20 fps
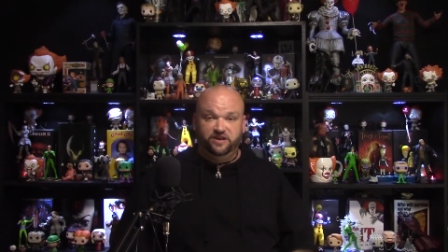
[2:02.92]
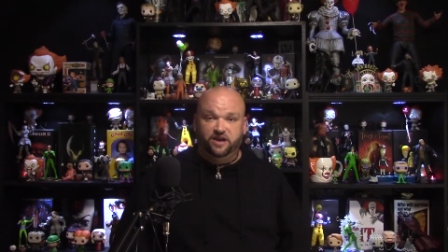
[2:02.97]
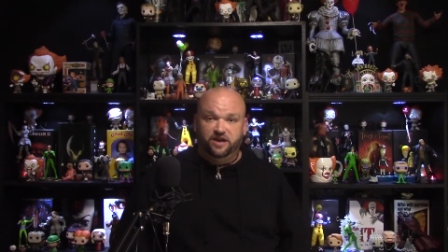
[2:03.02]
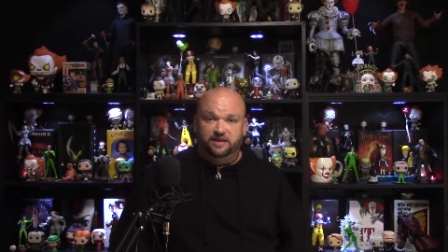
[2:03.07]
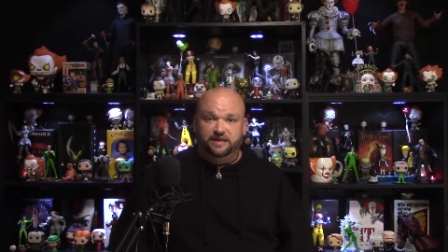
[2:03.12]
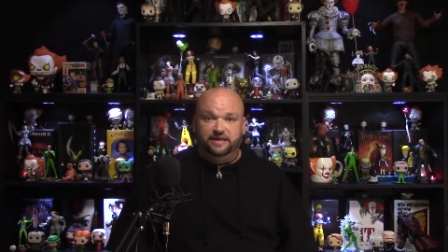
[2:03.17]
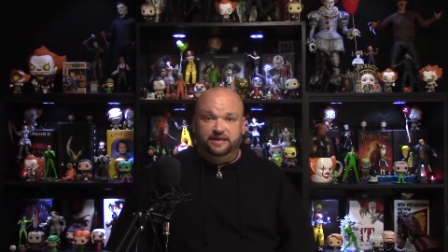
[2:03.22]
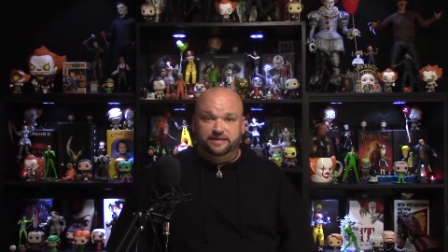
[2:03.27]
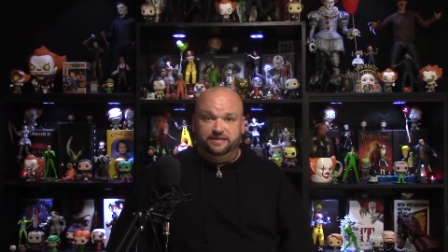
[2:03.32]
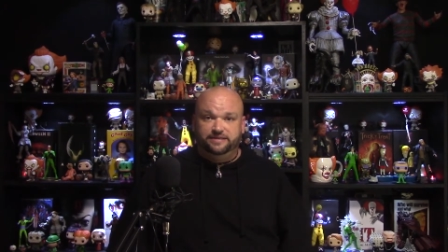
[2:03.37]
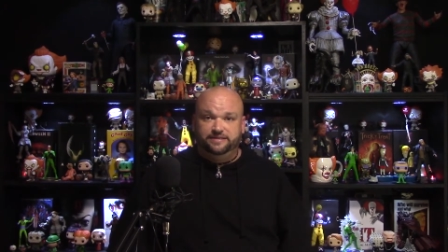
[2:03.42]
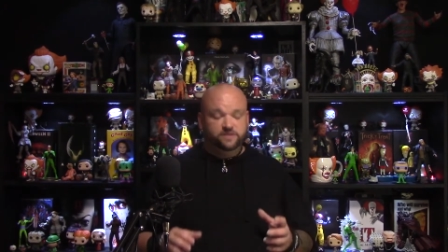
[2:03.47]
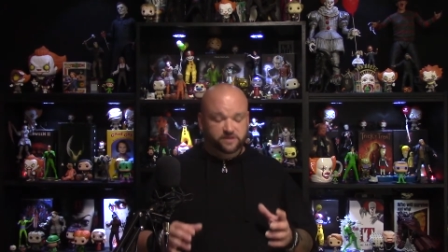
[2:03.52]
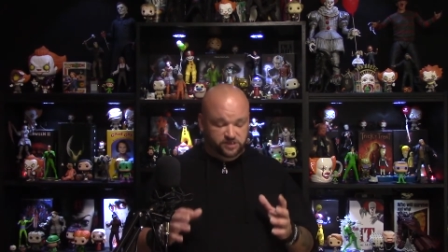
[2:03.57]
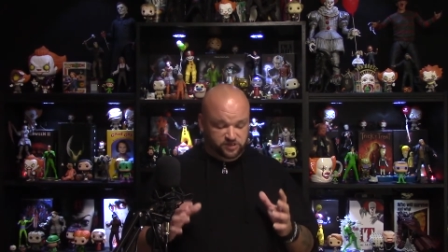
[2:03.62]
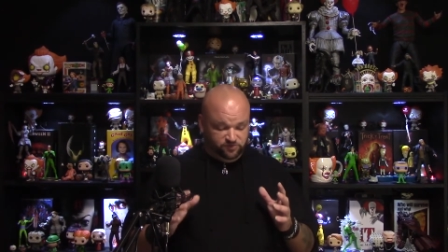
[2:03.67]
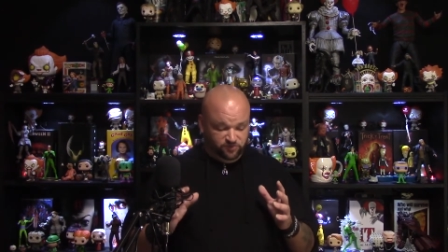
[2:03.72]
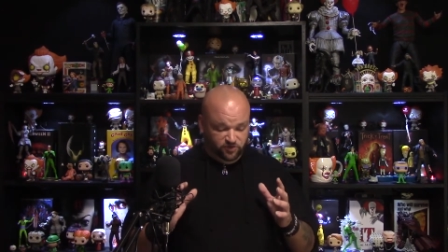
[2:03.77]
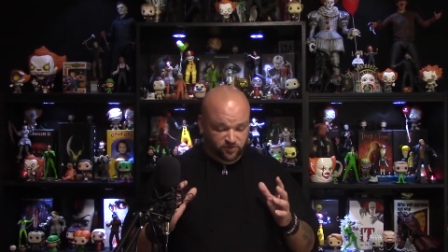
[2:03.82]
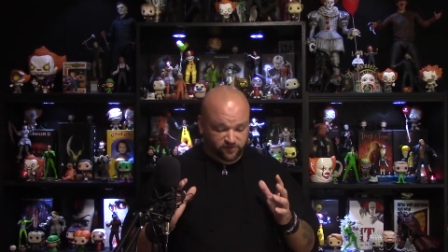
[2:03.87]
Gauntlet.
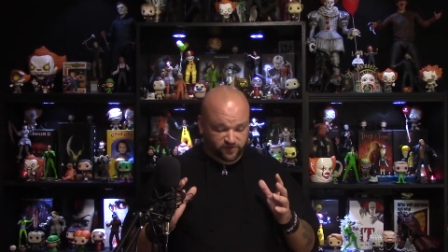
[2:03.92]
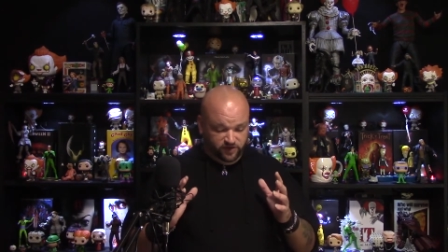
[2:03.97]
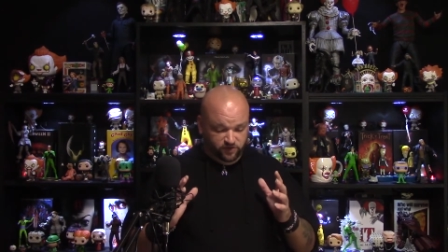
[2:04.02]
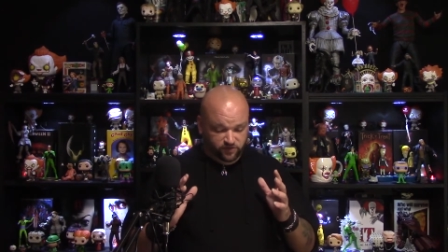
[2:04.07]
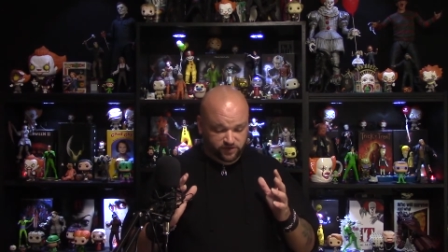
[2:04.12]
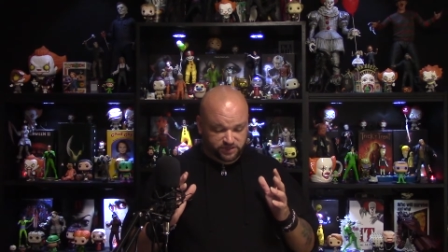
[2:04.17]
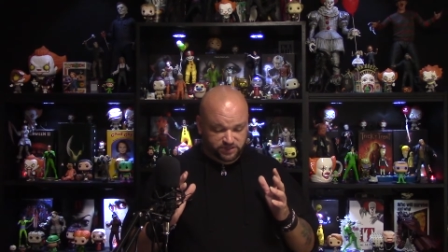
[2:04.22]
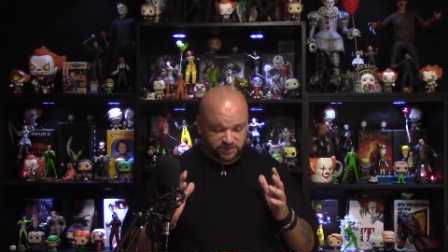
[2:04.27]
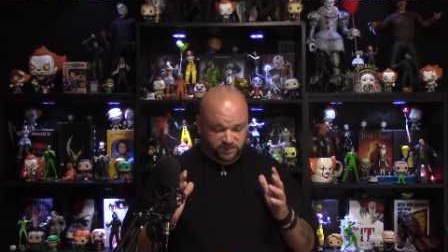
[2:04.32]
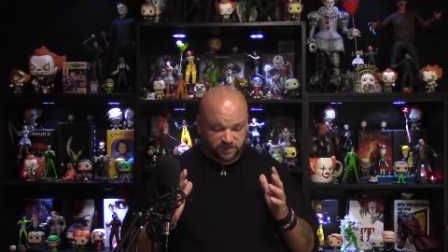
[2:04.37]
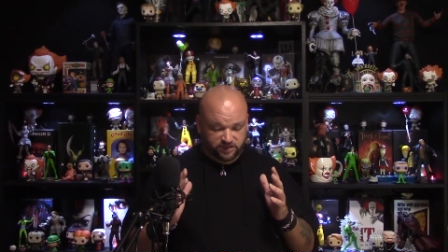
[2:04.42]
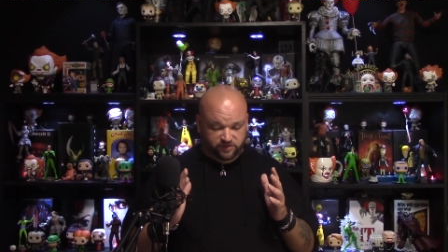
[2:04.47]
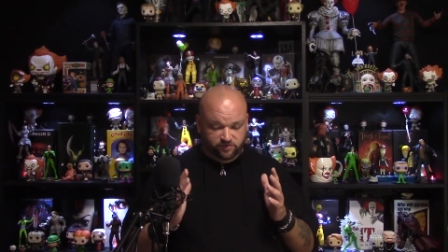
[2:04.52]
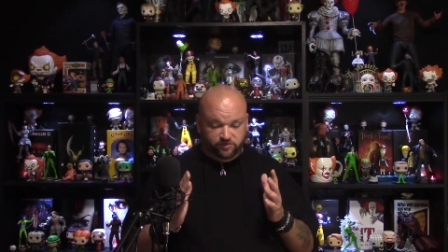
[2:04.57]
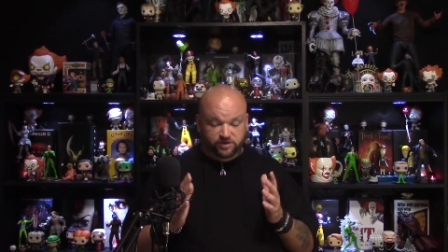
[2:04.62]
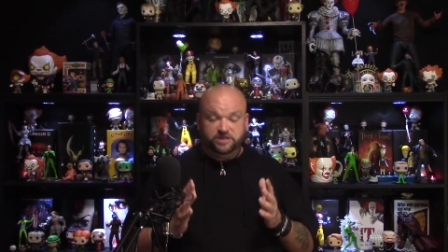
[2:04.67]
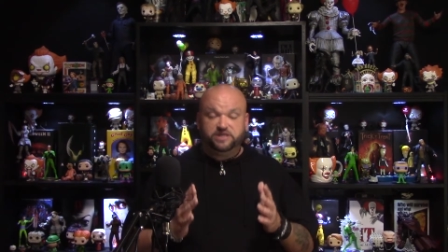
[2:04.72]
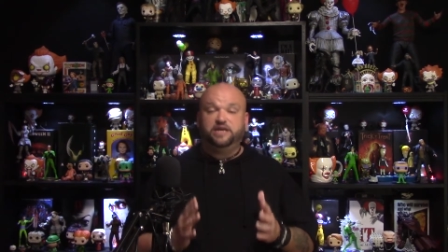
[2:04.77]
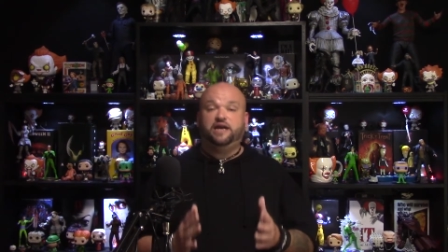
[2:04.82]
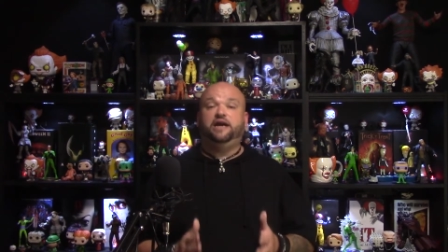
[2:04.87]
This movie would see the
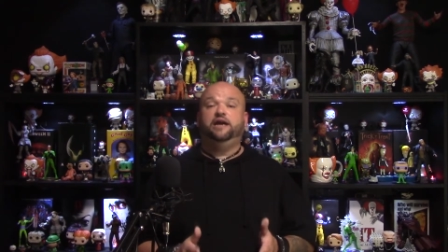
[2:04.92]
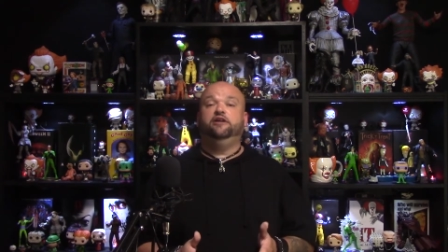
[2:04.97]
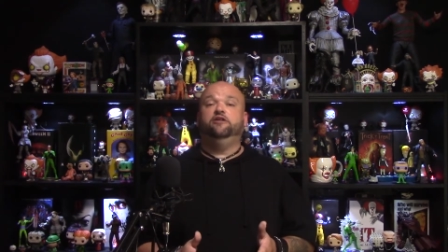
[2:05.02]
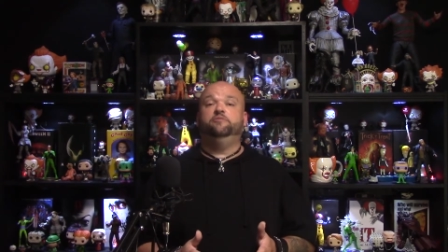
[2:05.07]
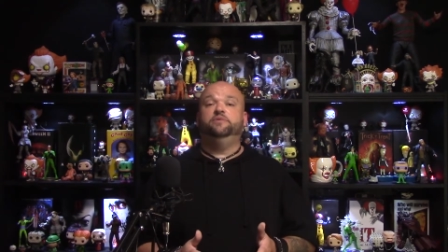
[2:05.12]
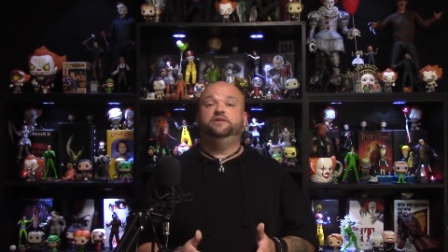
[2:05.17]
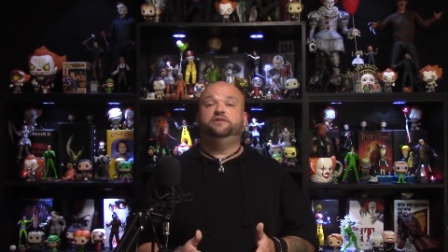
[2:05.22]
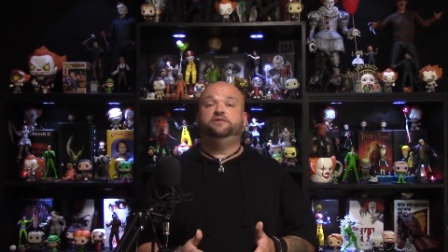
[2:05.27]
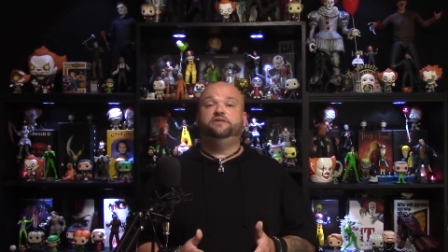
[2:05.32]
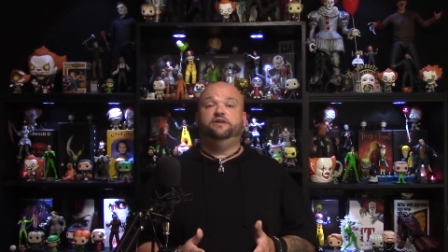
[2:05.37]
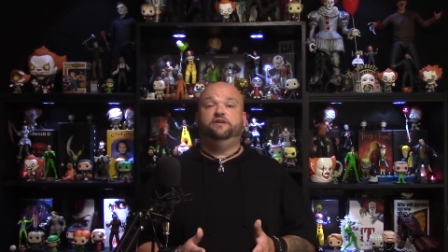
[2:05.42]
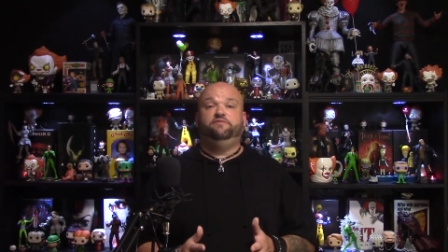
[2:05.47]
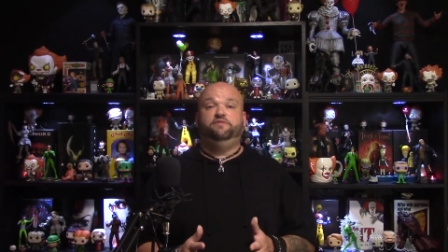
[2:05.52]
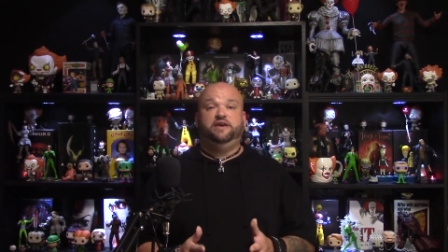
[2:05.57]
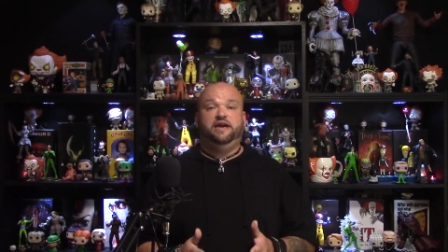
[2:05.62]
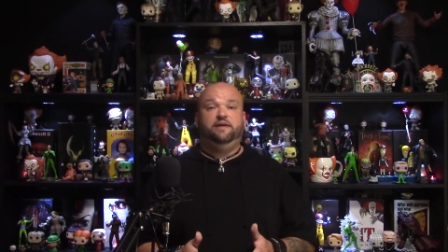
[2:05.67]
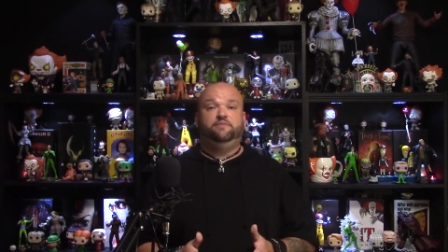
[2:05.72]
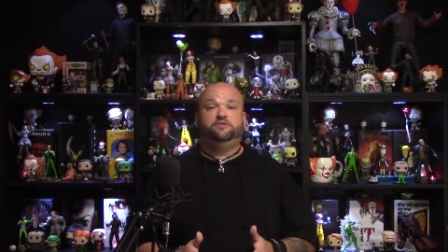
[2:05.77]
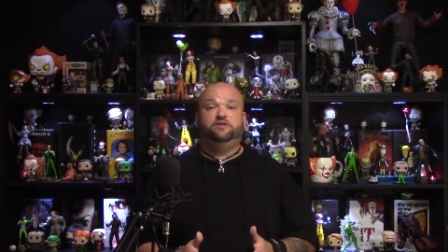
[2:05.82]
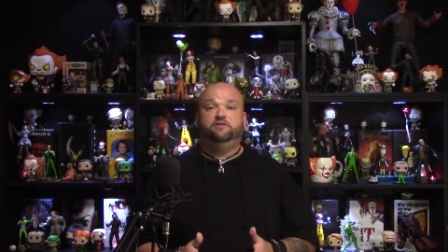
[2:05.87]
retirement of
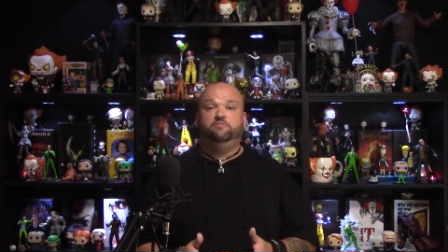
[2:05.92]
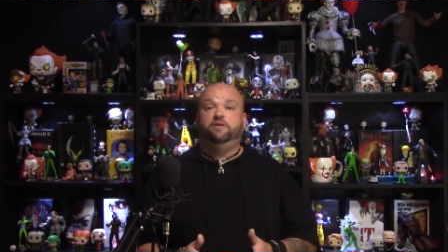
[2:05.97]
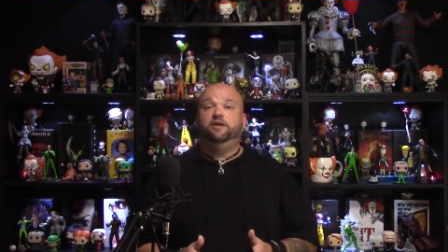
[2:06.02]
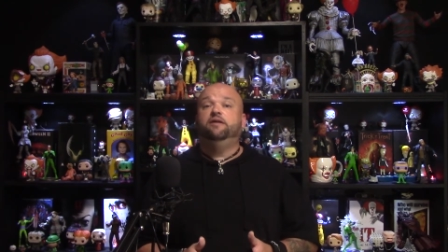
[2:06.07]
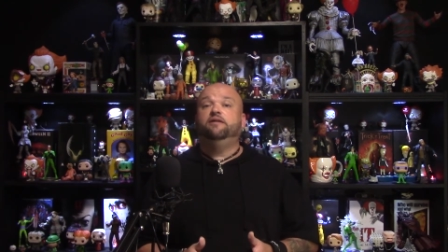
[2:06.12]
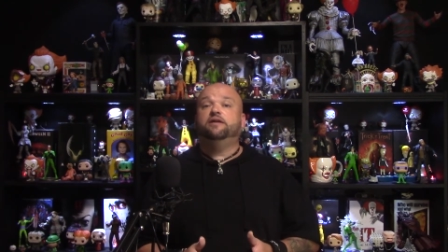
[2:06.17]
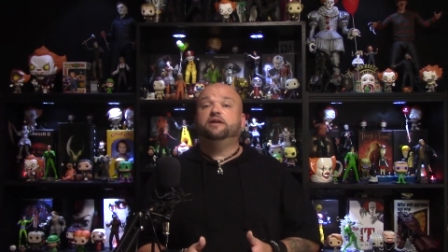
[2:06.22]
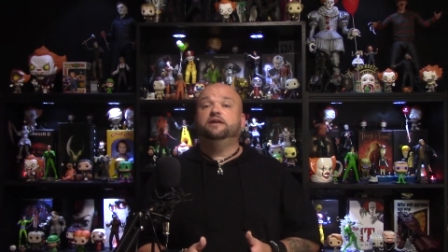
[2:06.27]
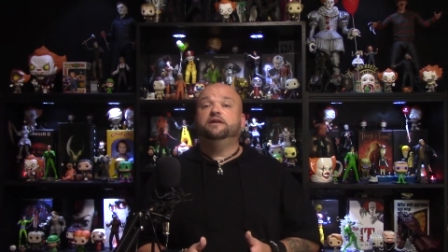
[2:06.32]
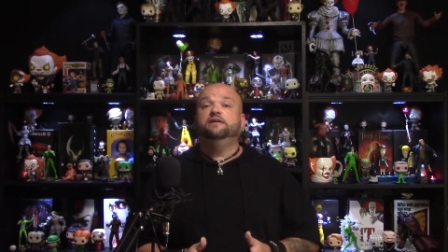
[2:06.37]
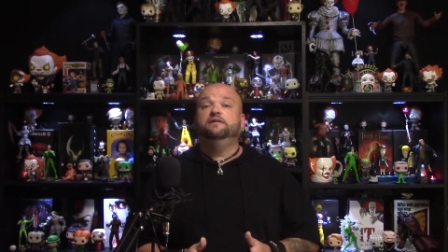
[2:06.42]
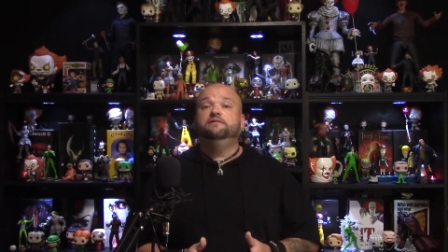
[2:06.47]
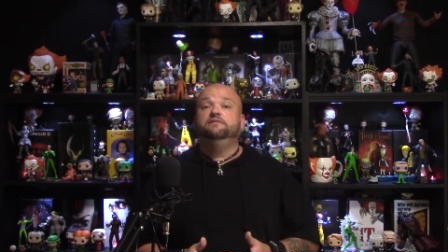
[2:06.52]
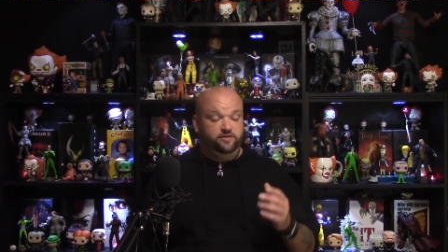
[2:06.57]
Captain America,